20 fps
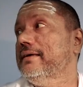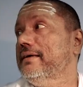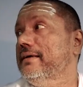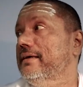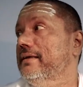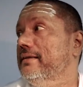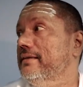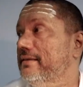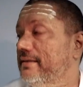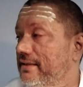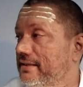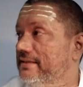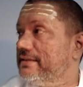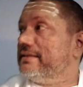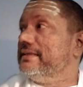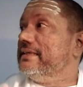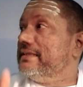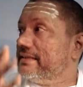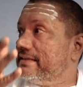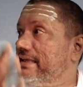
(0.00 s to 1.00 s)

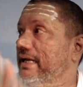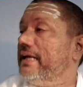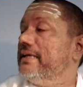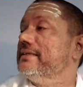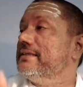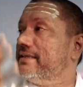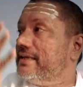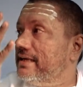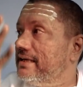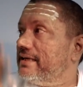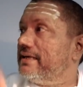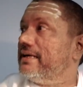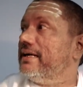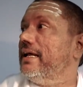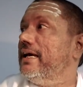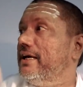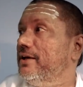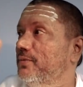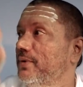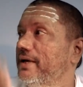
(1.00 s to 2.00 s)
This Sanskrit
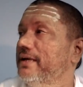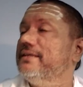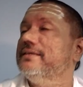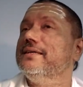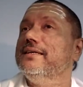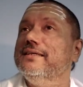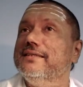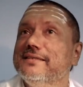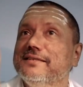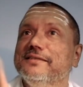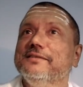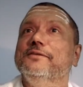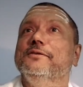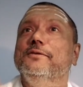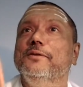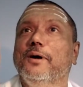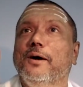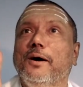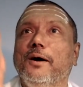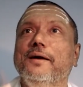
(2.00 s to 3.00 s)
language is
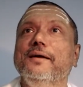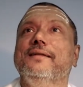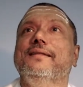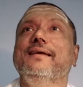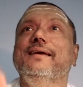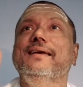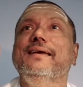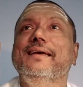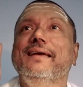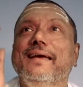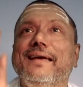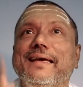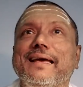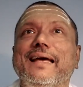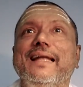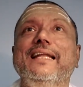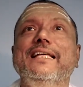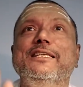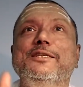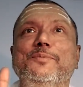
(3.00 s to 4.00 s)
not the
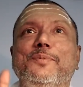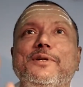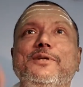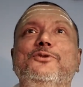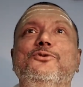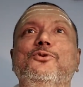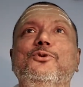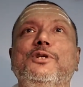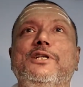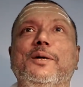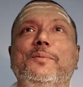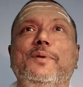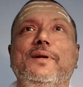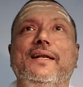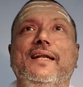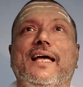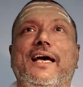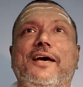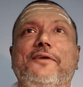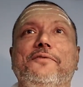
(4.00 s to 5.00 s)
eligible, suitable
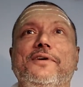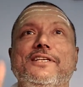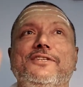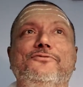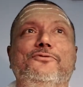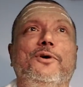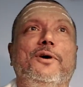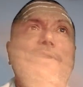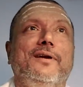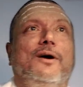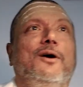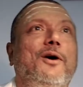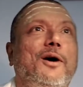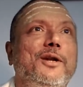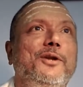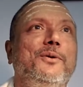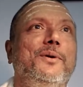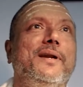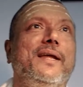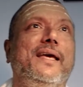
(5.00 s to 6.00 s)
language for all
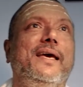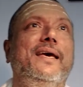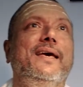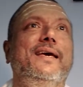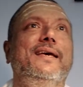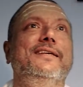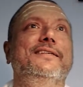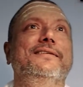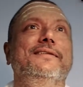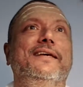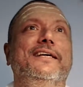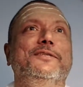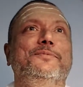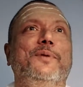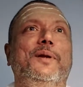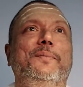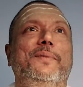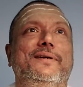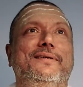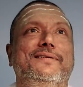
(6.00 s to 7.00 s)
your AI
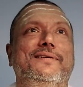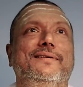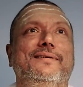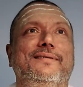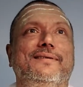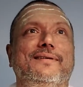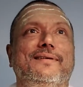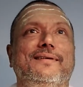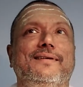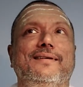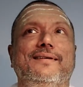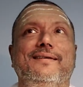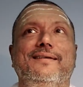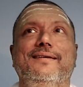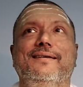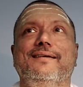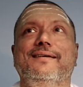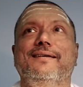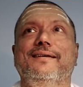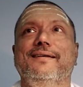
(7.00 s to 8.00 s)
experiments.
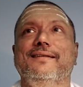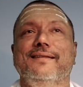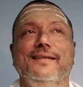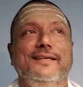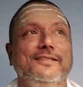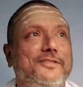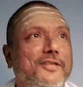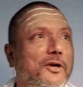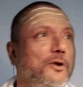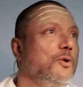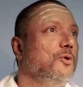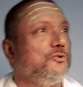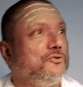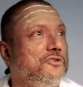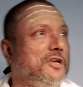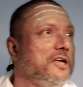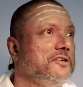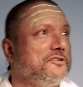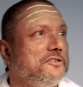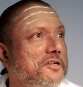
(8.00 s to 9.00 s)
They say, oh,
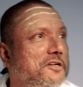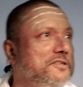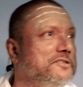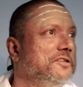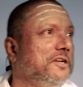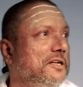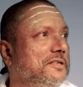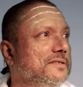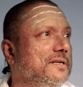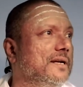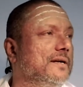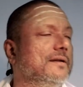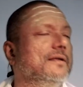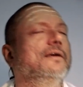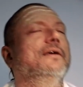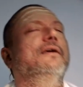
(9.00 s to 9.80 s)
Sanskrit, Sanskrit.